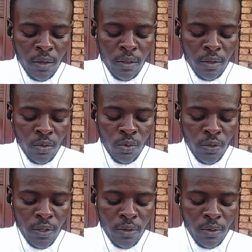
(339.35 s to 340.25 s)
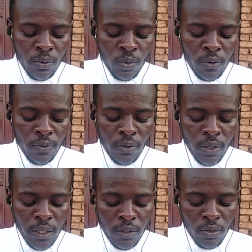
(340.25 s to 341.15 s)
the 24
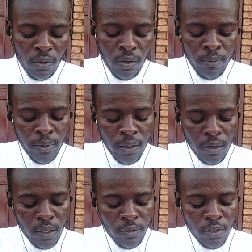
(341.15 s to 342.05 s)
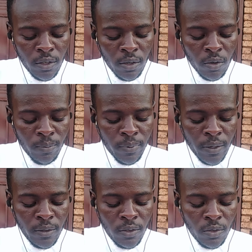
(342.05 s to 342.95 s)
years old man after
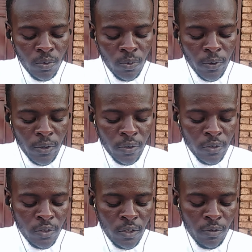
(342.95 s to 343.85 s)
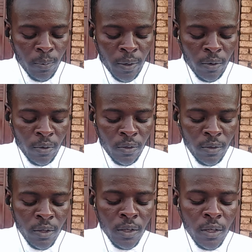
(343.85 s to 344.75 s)
complaints were received about.
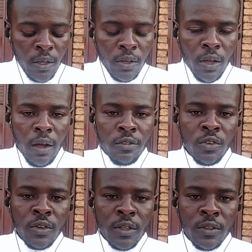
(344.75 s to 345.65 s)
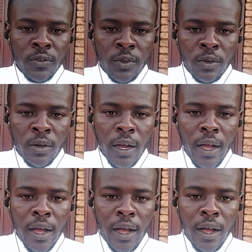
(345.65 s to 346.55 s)
You have to read for
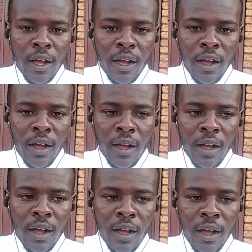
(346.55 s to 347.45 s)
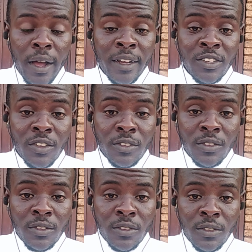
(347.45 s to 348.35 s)

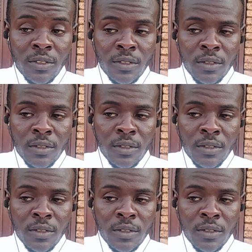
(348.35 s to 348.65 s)
actions